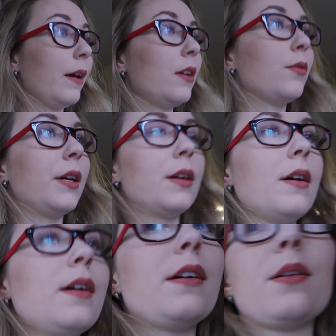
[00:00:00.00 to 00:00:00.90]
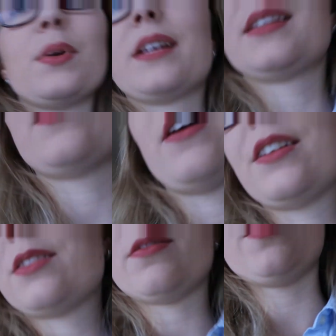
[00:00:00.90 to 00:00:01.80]
Anyway, so
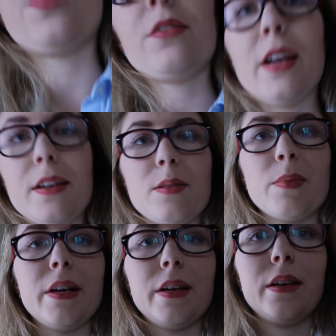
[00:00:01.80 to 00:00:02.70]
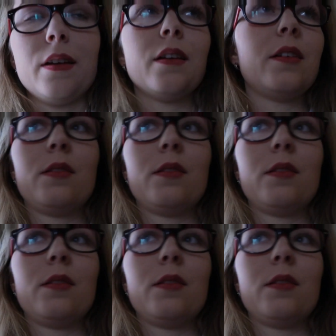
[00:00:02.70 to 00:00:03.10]
I just wanted to show you guys my,